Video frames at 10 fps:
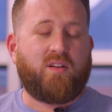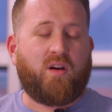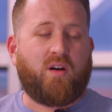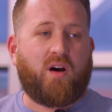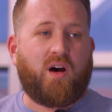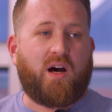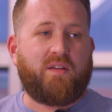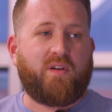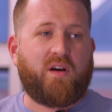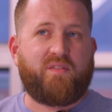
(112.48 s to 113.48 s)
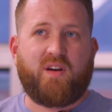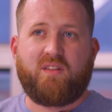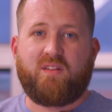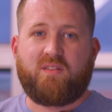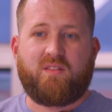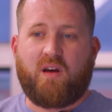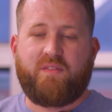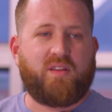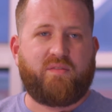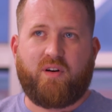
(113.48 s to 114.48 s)
no. I found
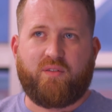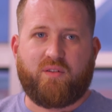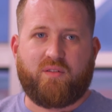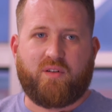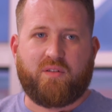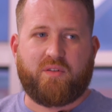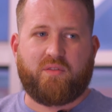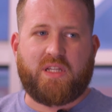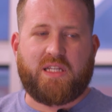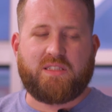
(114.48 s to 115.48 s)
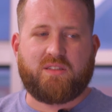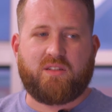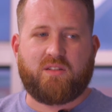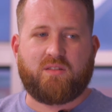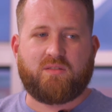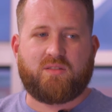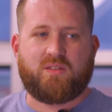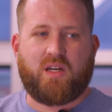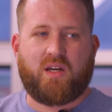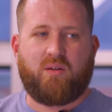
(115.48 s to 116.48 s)
the Velvet Revolver really easy to use.
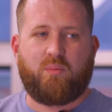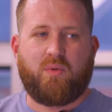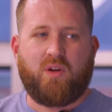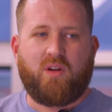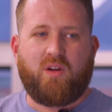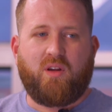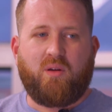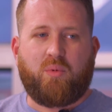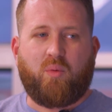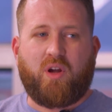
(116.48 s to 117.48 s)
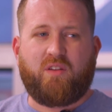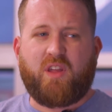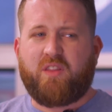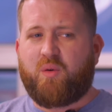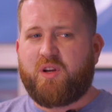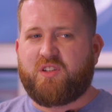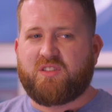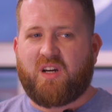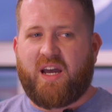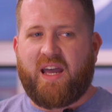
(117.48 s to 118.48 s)
But one of the other questions
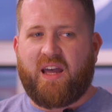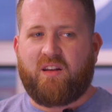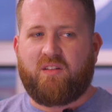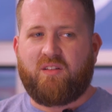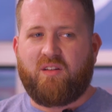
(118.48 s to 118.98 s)
I had: